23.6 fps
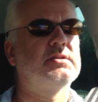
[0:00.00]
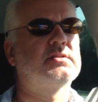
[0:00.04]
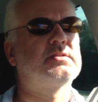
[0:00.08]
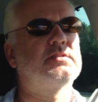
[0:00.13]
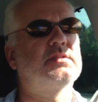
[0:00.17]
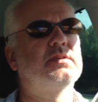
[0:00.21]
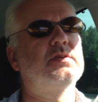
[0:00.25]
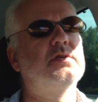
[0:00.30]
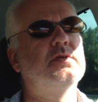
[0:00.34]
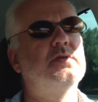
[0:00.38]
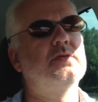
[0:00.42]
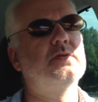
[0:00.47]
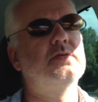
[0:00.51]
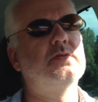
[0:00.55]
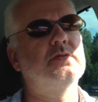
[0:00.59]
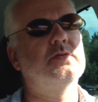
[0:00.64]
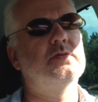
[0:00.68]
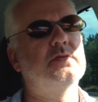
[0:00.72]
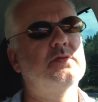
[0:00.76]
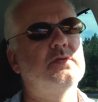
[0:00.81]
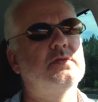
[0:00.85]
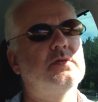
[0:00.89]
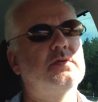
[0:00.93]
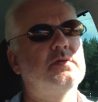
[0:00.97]
So
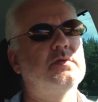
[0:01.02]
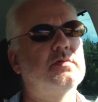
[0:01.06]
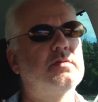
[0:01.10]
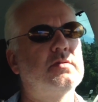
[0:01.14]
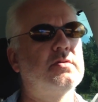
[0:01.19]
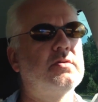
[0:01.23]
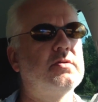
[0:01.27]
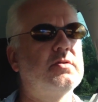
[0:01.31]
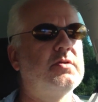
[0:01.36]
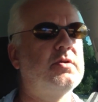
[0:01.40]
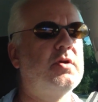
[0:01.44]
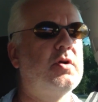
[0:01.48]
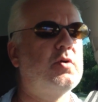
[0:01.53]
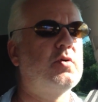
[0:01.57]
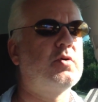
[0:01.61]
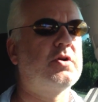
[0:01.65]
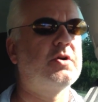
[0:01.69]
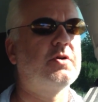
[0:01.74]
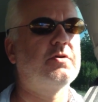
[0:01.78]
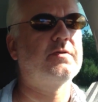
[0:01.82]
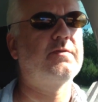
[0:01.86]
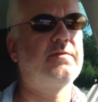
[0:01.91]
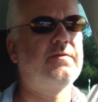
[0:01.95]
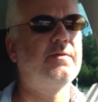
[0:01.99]
no
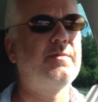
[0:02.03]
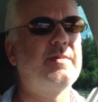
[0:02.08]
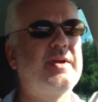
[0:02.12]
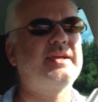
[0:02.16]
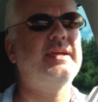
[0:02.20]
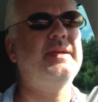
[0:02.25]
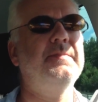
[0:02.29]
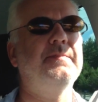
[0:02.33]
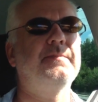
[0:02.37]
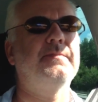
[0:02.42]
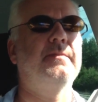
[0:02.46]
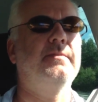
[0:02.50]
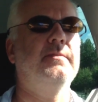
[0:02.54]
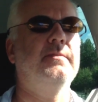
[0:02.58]
good for me.